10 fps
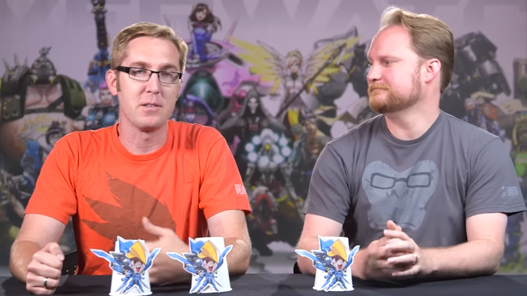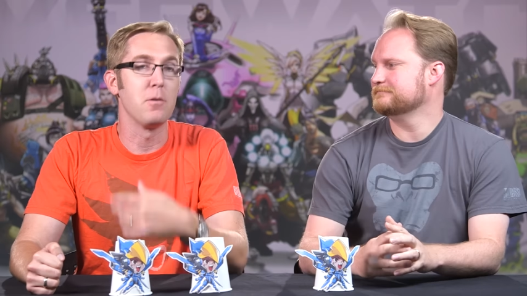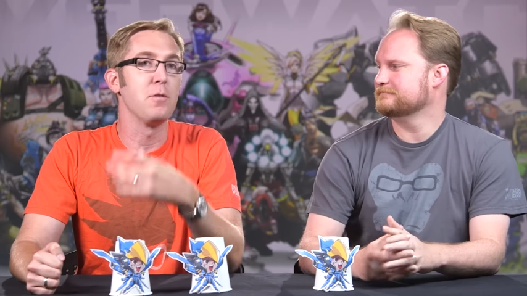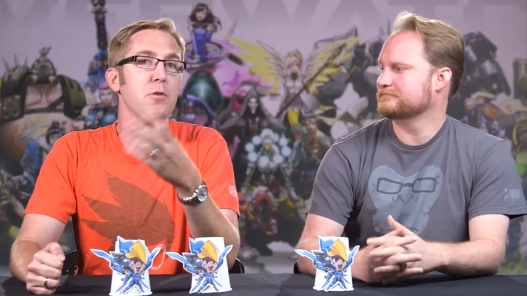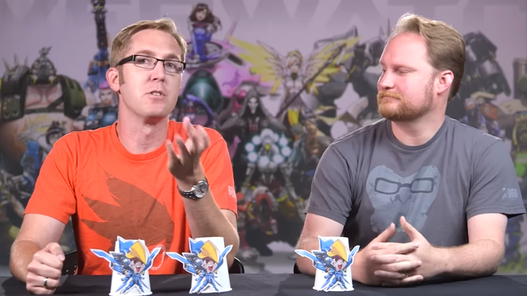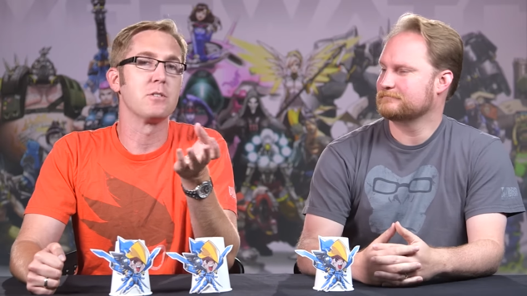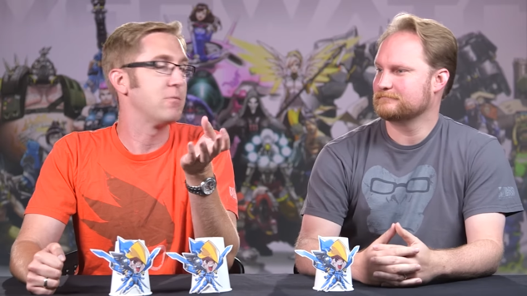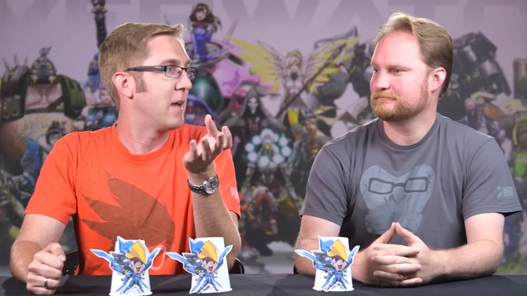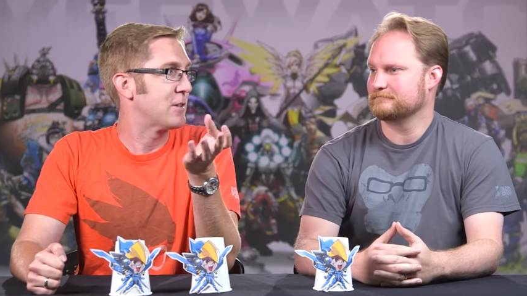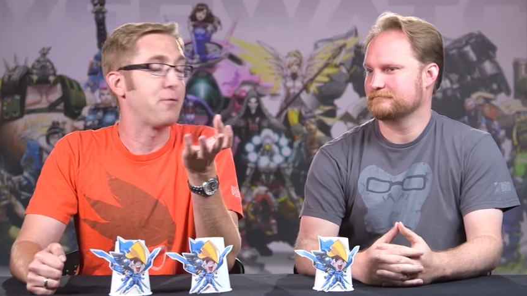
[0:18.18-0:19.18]
Speaker 1: Some of you
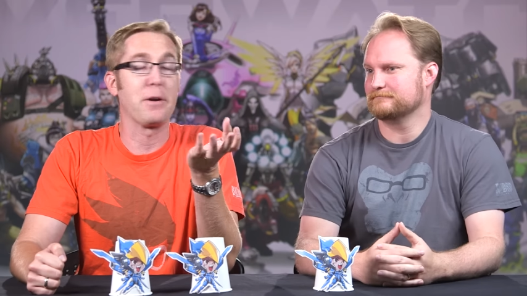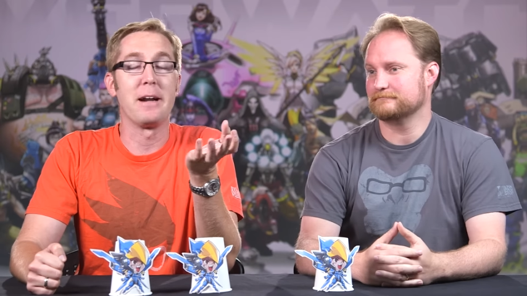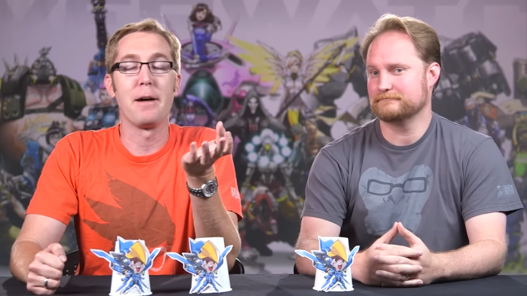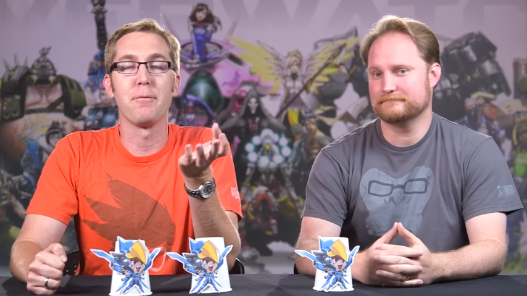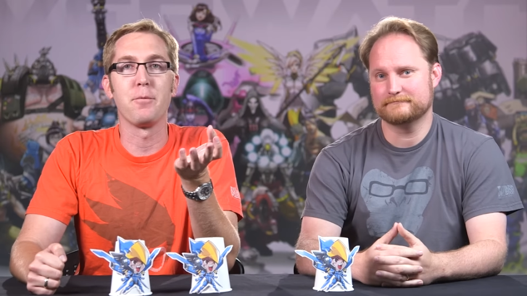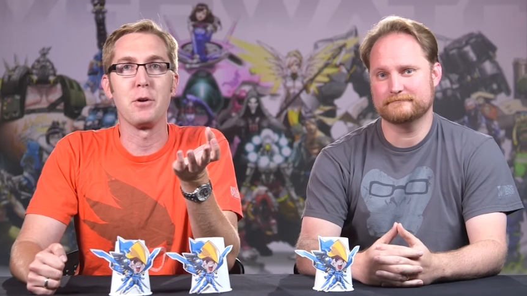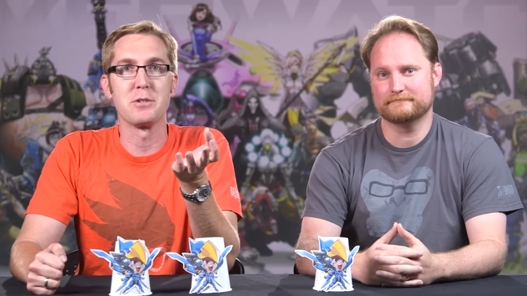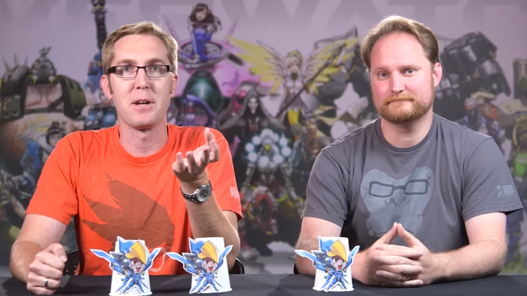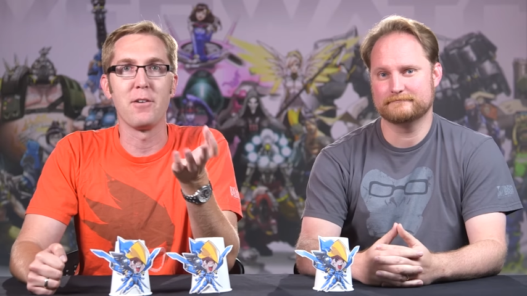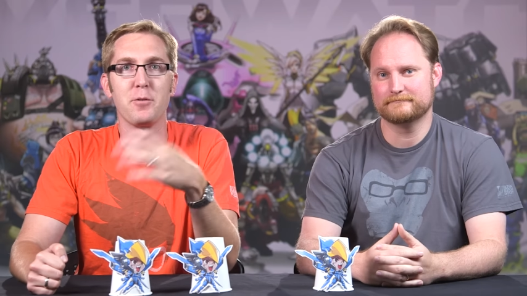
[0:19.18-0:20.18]
just actually figured it out for
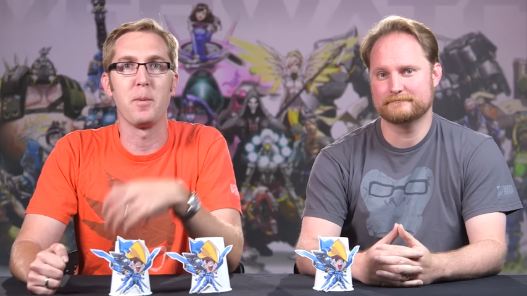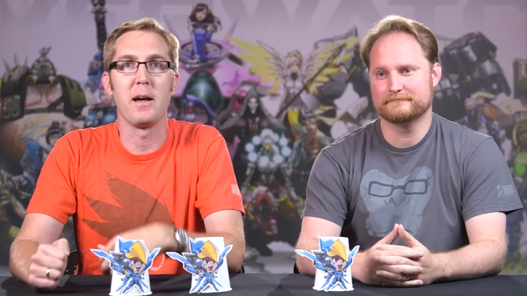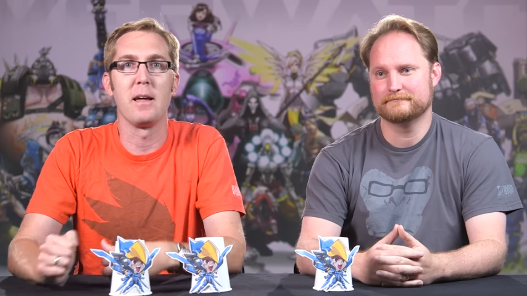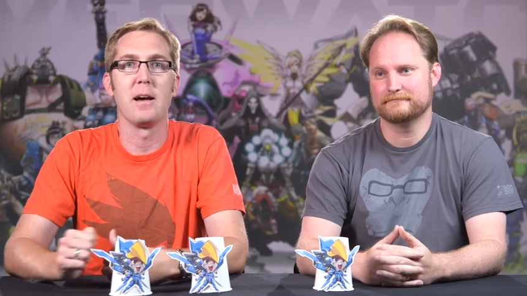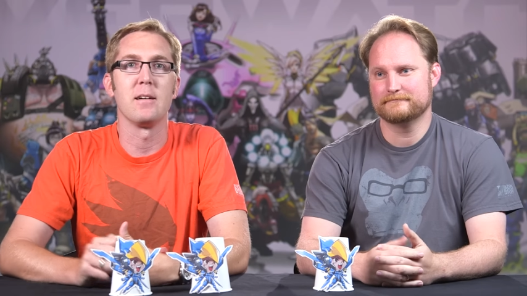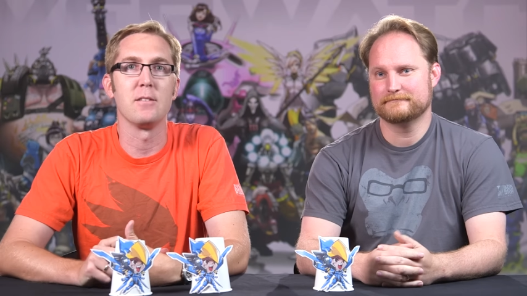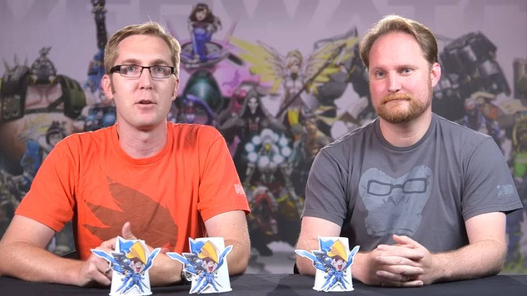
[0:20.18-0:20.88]
yourselves by uh,